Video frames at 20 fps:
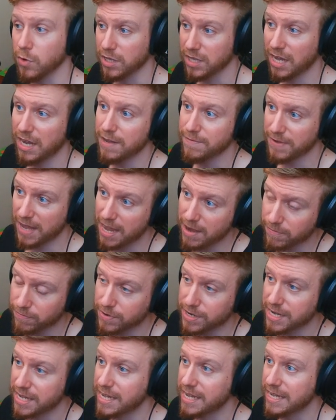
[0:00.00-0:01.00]
We're live
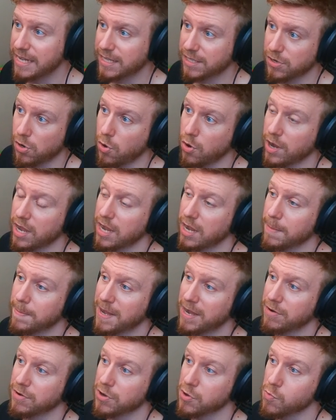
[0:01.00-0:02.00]
every day talking
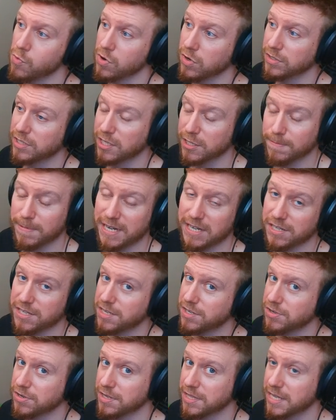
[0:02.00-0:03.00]
about New World,
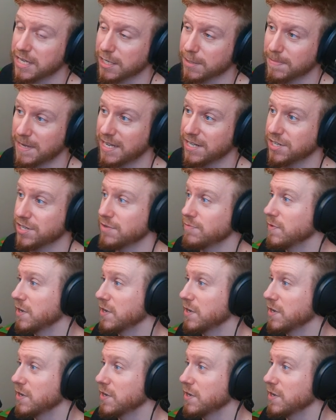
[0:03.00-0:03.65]
especially during the expansion.